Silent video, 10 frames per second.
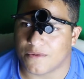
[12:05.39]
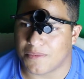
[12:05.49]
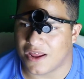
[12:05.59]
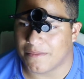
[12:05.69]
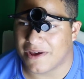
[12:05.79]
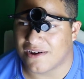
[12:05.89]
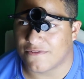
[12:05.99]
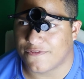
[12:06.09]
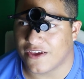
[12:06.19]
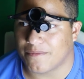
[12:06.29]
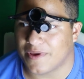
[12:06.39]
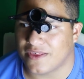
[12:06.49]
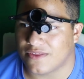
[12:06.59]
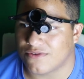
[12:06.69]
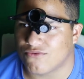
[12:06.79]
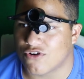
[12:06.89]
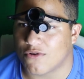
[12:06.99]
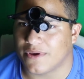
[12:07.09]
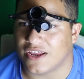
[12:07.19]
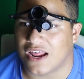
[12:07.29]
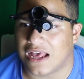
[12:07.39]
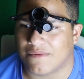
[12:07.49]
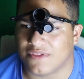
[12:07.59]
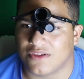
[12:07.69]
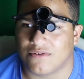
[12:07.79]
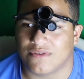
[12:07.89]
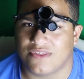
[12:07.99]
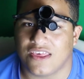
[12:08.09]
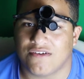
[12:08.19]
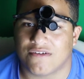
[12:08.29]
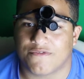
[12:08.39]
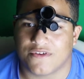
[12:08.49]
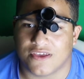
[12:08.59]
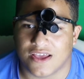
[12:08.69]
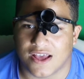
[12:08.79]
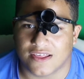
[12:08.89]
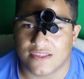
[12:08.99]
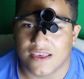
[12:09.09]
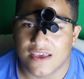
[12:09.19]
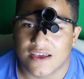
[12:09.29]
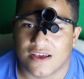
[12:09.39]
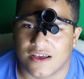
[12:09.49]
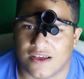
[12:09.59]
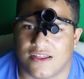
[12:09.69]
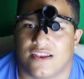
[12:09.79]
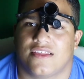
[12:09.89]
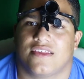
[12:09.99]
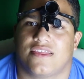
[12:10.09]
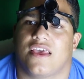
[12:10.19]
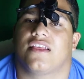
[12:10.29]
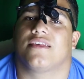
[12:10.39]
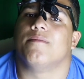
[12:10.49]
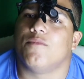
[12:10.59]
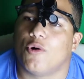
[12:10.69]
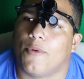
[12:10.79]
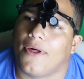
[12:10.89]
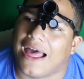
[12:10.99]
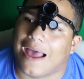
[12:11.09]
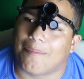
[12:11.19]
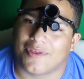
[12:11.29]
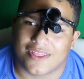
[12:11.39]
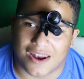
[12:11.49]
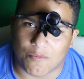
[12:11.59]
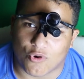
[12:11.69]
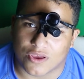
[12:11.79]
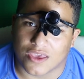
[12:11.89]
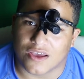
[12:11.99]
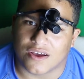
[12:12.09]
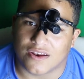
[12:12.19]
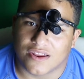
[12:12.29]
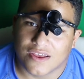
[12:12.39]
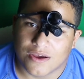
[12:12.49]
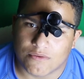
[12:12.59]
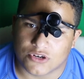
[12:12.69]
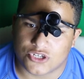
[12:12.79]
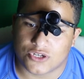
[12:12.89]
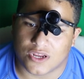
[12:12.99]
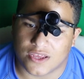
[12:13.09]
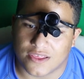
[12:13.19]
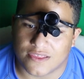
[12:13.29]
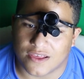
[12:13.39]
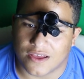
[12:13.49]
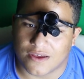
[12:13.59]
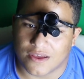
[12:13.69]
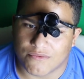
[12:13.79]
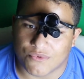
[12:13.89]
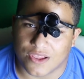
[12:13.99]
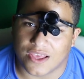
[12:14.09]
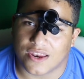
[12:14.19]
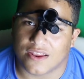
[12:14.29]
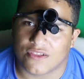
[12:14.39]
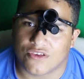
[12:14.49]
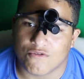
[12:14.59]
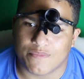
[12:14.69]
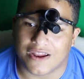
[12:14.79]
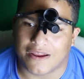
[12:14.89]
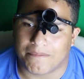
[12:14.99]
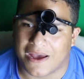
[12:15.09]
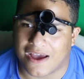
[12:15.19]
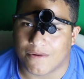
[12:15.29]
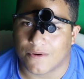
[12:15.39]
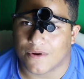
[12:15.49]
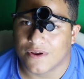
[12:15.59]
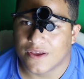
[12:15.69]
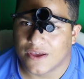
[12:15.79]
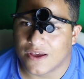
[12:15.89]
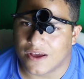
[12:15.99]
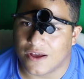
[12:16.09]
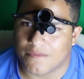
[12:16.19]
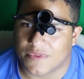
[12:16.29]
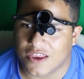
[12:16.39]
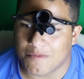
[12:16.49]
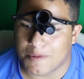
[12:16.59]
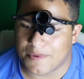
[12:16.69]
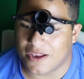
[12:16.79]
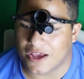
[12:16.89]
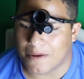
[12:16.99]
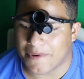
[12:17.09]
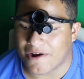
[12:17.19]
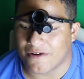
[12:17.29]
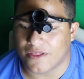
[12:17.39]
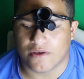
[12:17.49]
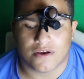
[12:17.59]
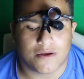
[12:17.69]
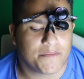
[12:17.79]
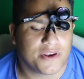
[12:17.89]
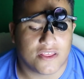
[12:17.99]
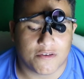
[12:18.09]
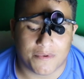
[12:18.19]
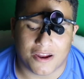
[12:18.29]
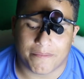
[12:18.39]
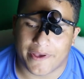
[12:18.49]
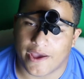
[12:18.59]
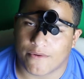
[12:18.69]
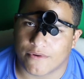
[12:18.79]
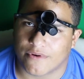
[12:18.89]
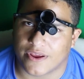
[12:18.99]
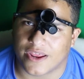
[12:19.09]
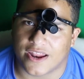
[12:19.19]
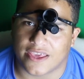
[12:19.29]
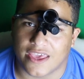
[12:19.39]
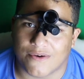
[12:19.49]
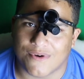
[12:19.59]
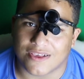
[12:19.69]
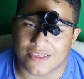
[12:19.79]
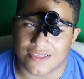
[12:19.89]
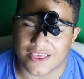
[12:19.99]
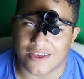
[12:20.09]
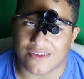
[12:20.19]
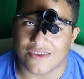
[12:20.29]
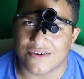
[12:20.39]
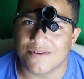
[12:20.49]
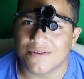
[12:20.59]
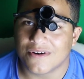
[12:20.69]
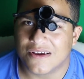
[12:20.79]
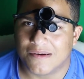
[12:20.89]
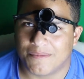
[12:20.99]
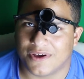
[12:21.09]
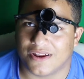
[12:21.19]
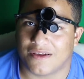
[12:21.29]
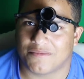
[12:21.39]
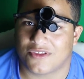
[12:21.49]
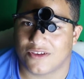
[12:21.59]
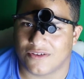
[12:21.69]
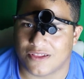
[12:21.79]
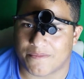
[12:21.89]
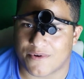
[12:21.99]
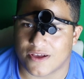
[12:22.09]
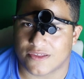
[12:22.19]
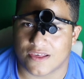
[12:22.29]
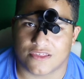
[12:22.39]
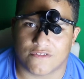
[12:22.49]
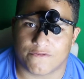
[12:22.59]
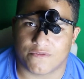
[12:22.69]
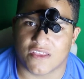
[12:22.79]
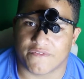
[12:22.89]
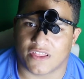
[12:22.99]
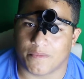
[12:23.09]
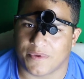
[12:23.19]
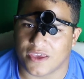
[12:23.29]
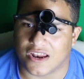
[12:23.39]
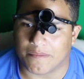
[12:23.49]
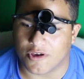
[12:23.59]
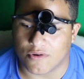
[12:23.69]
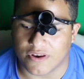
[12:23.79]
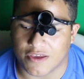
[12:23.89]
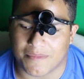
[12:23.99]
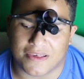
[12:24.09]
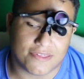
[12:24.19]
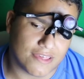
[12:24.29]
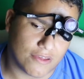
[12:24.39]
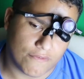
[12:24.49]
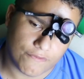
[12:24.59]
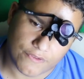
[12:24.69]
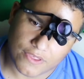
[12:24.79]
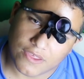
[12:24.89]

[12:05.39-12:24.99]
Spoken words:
Blind Power fan base is growing, and I have a little secret for you guys. Let's just say it's a mobile app that I'm working on, which is related to Blind Power. It's going to be like a parallel company to Blind Power, and I can't wait to tell you, but I'm still in the process of developing it. I'm coding it myself.